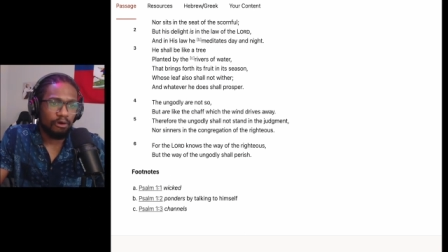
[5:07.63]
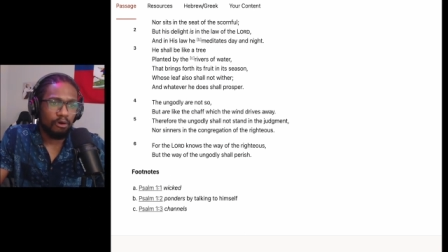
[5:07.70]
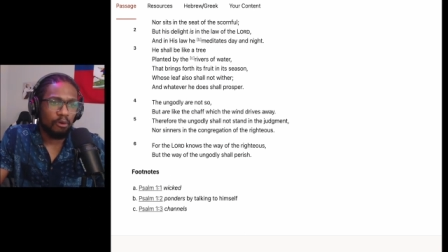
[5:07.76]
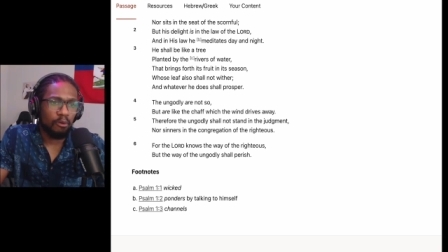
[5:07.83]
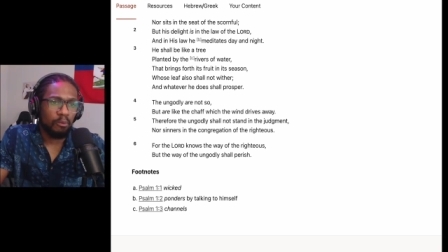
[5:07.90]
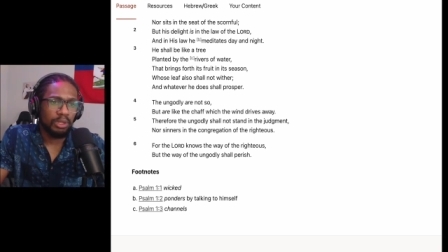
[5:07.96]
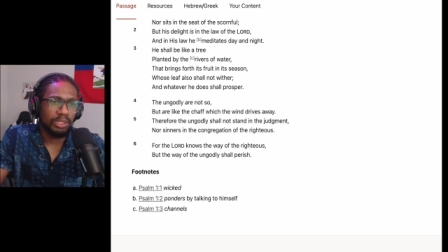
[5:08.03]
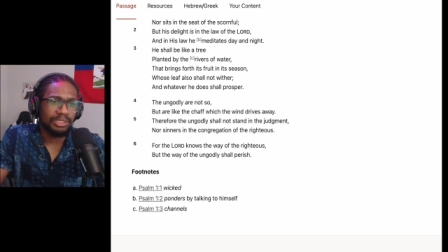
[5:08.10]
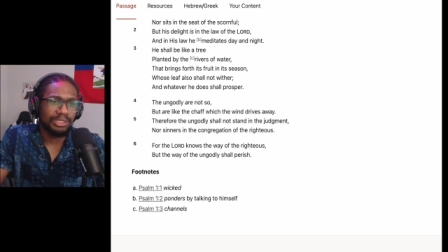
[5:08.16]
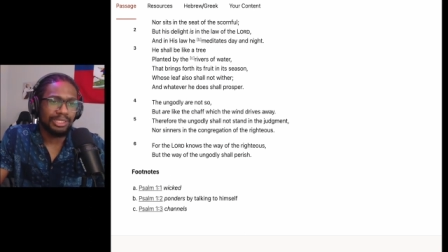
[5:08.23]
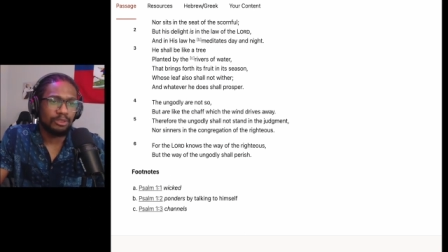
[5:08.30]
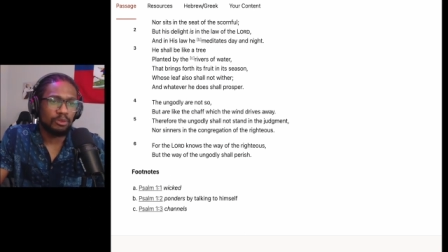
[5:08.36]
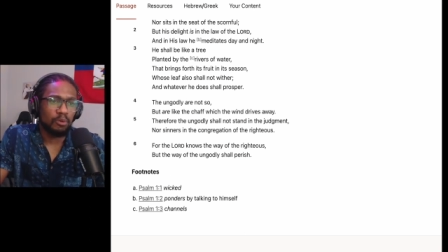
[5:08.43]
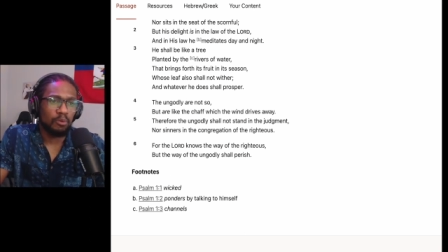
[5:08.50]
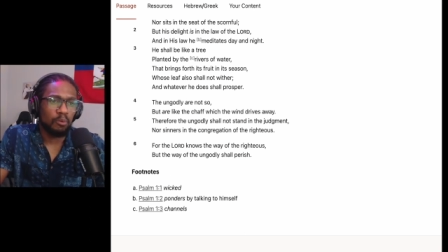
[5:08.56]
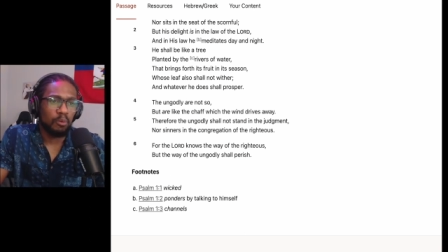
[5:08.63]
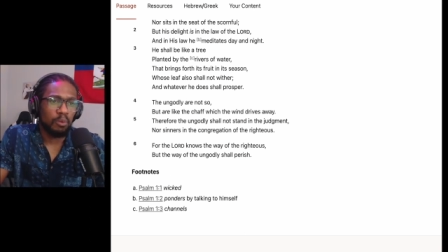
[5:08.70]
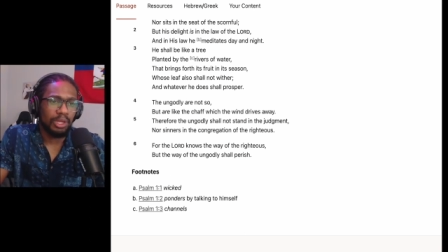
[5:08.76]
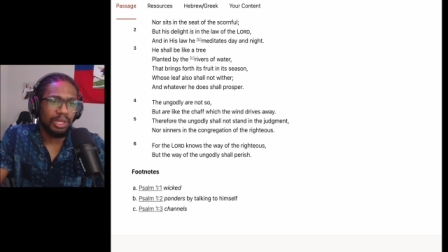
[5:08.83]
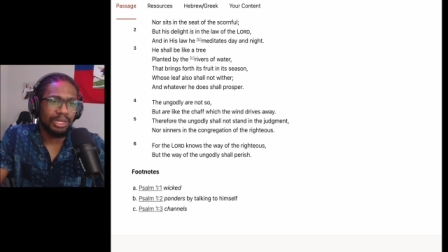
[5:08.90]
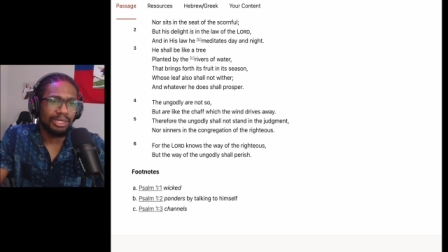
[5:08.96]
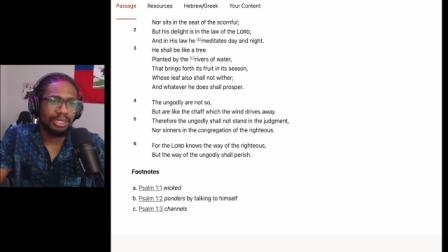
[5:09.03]
which the
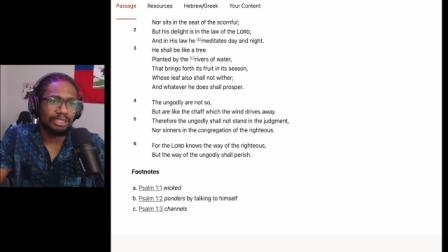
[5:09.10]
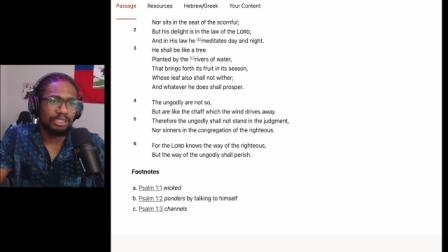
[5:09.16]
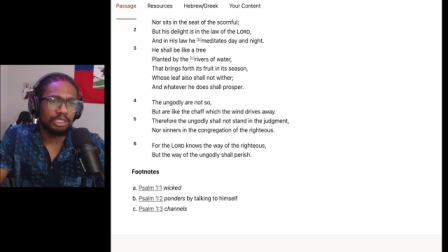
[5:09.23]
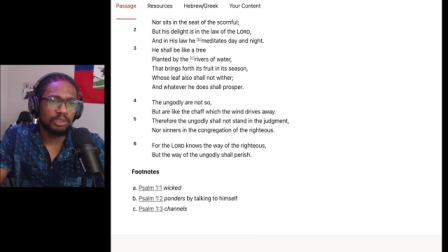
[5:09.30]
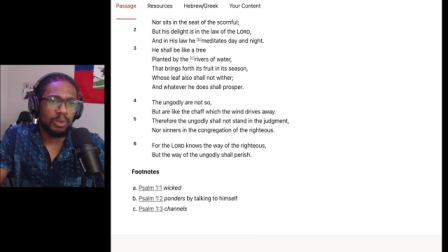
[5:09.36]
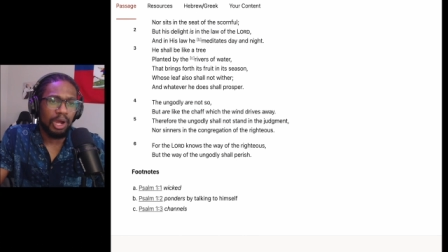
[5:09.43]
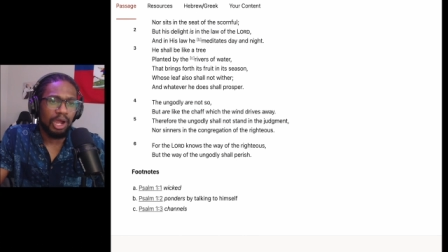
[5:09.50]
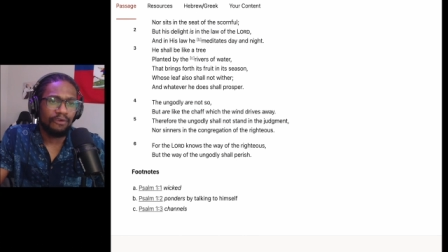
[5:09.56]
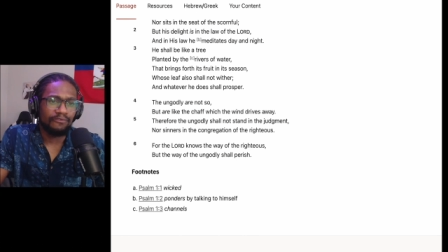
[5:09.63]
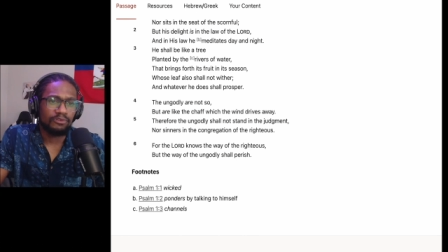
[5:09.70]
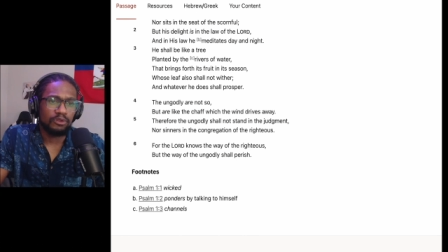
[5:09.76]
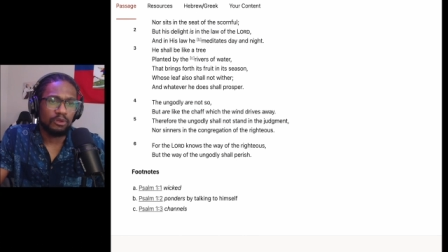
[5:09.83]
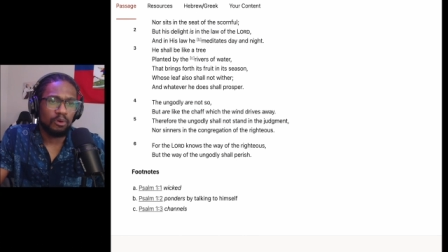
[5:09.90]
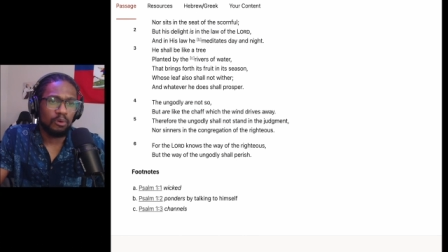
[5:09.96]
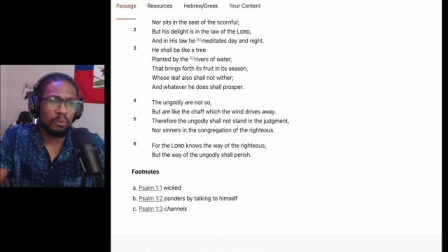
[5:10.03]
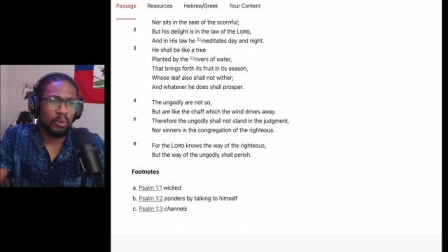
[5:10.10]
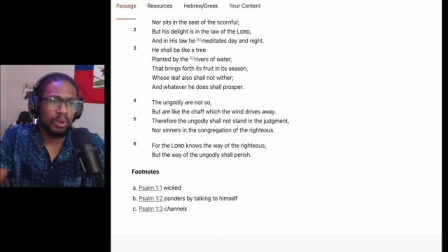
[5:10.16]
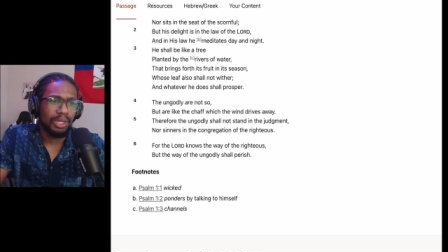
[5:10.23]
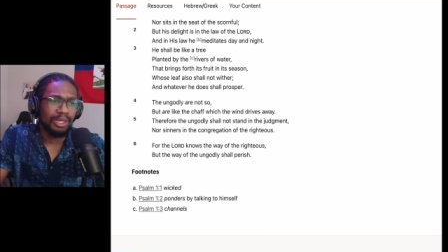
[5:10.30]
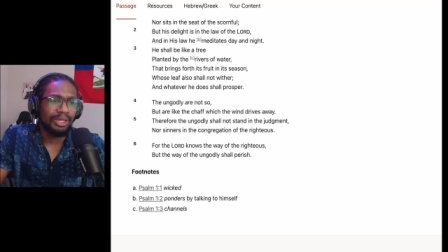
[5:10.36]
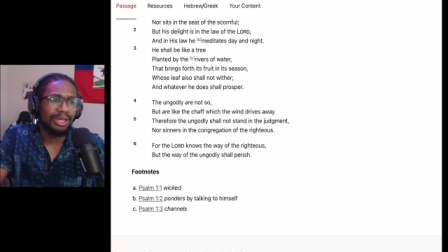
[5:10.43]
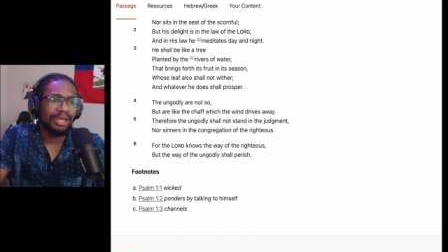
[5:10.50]
wind drives
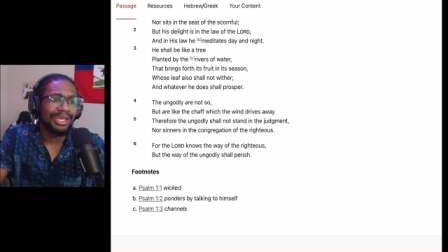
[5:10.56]
away.